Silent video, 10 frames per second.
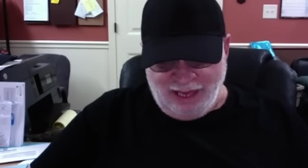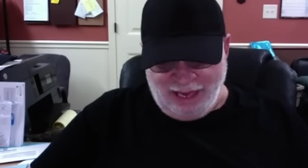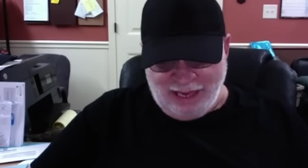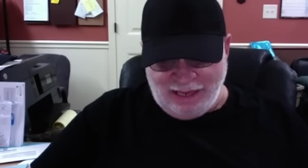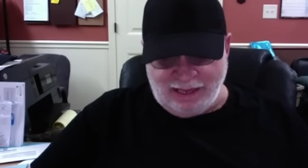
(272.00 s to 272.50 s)

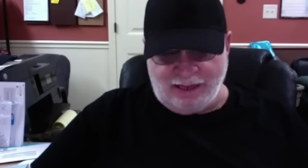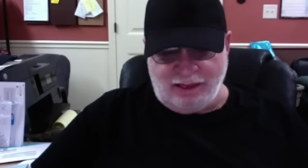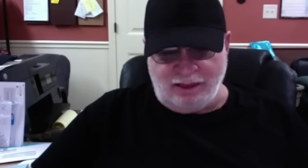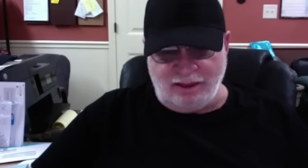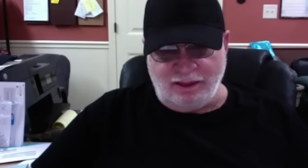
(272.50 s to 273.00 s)

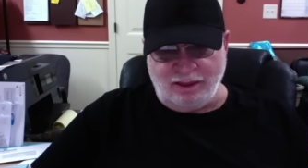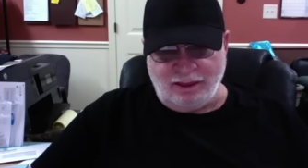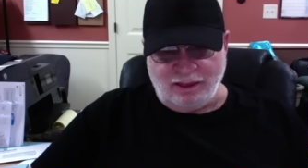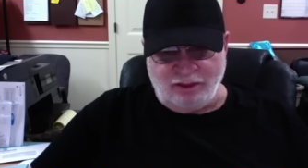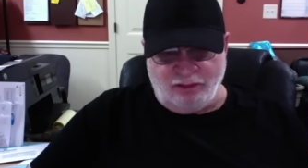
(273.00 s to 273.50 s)
and
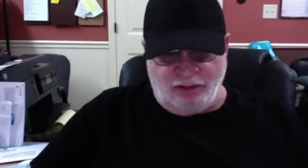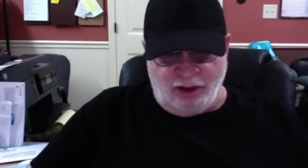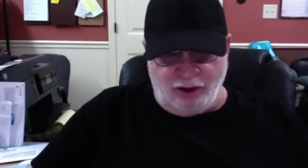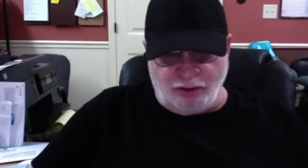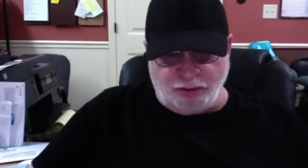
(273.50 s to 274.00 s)

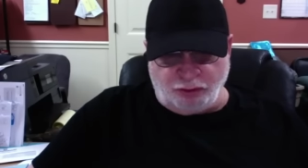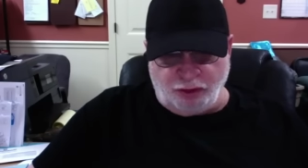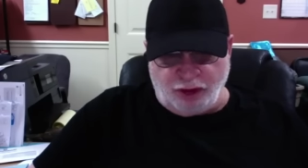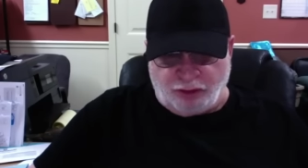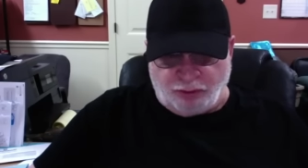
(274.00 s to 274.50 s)
their
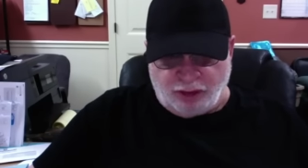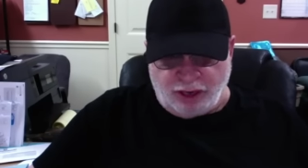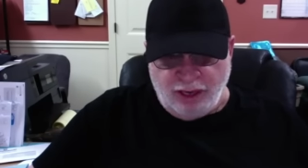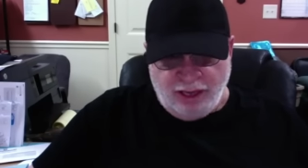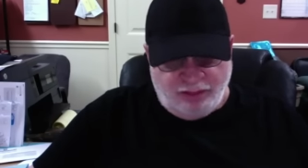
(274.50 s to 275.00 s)

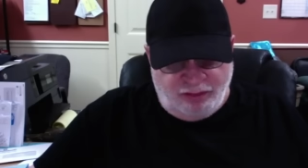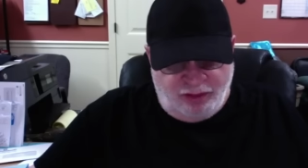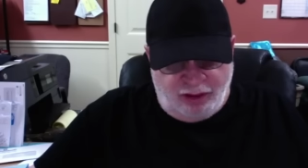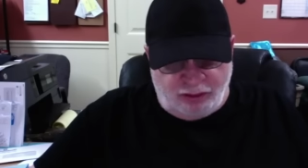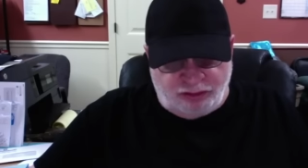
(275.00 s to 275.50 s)
trickery,
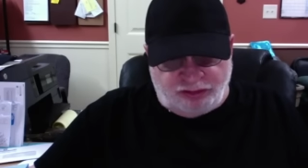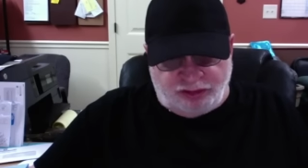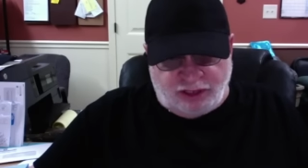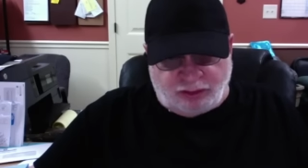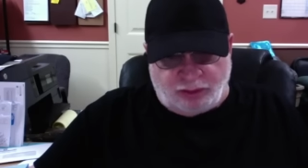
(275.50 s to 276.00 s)
their
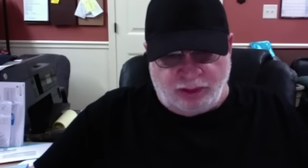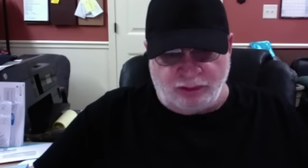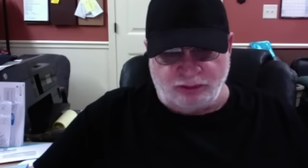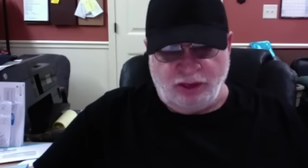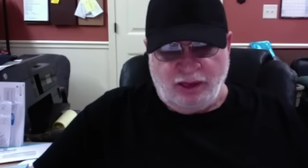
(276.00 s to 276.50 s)

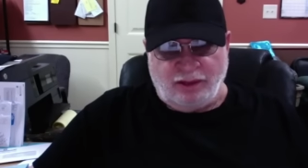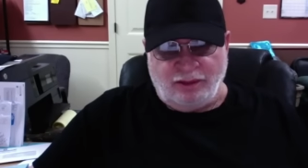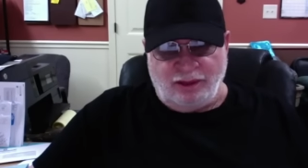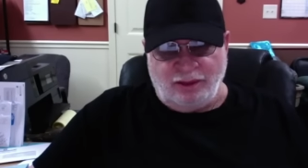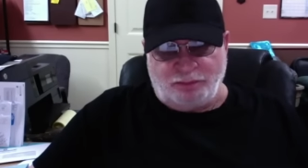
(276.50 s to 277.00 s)
secrets,
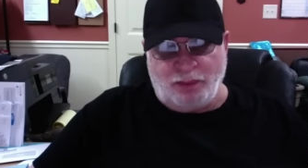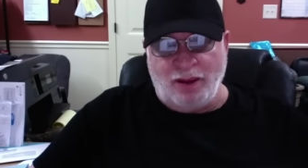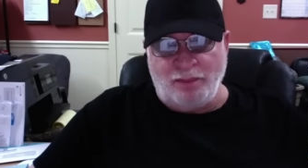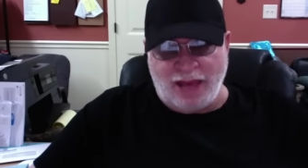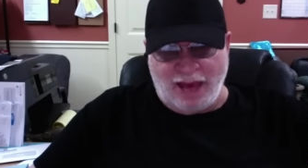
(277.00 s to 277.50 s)
they eh,
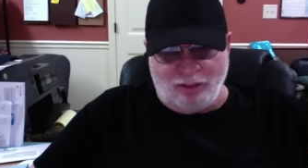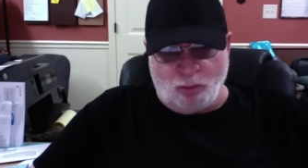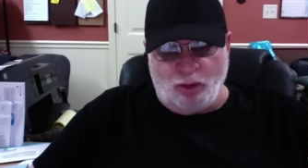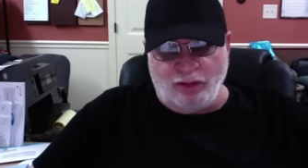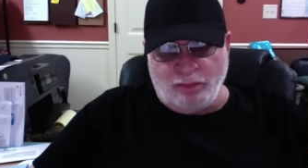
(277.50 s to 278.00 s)
probably out of
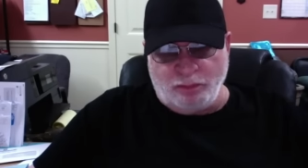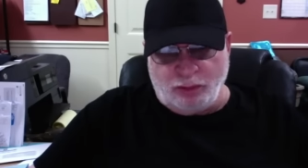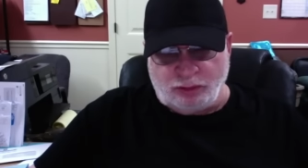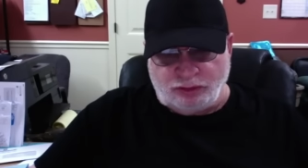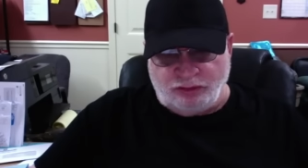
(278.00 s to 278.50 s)
one of the
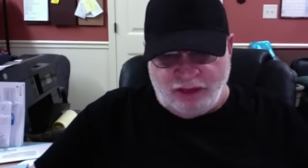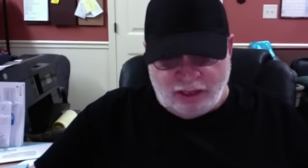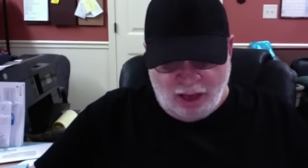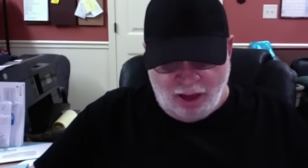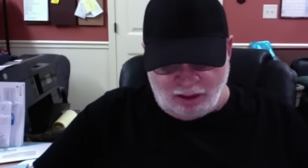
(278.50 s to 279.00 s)
books of
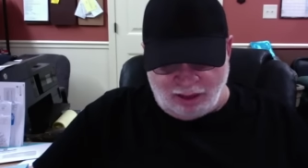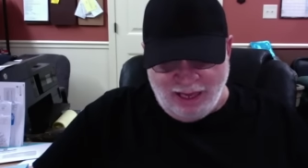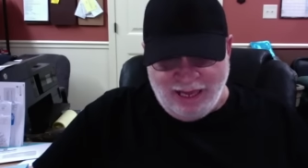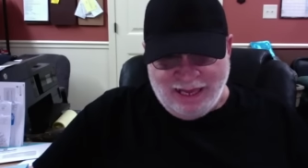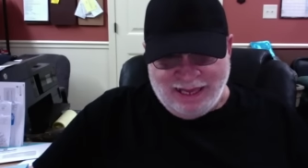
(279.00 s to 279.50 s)
Enoch,
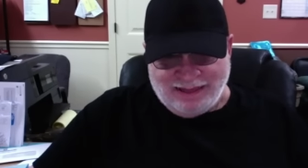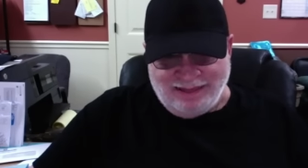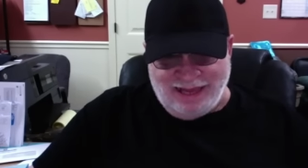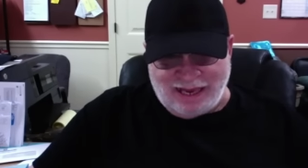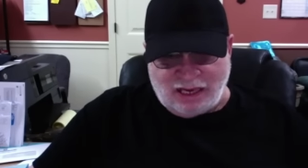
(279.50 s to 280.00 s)

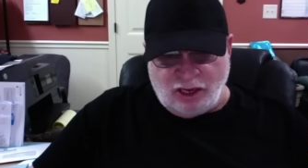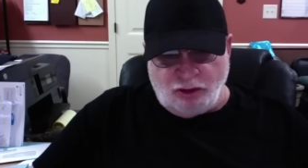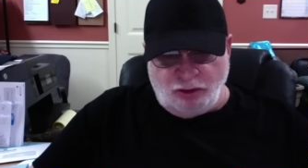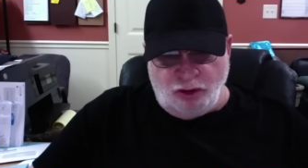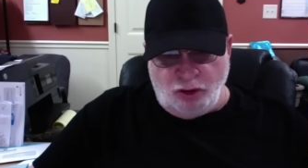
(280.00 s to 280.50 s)
that
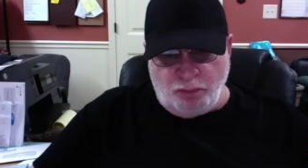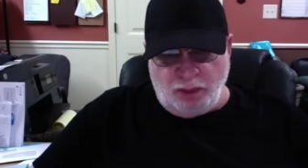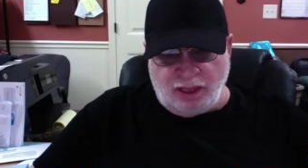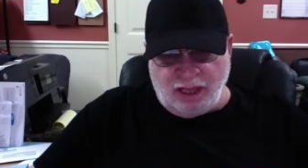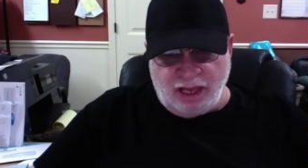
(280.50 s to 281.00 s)
can
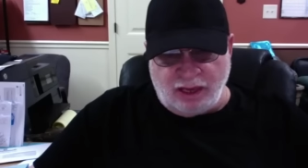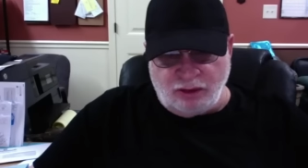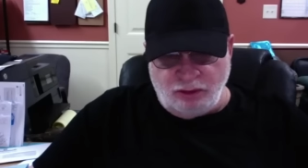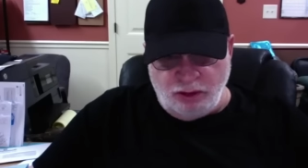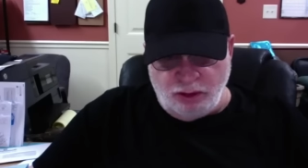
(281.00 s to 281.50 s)
duplicate
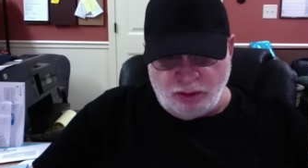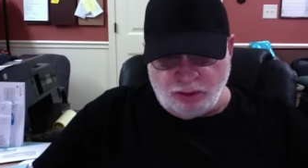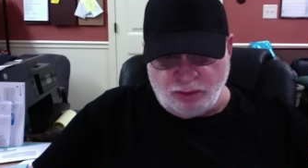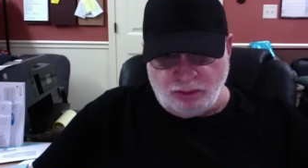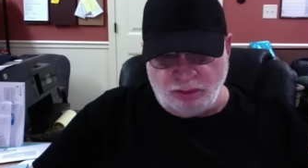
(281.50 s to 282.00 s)
you.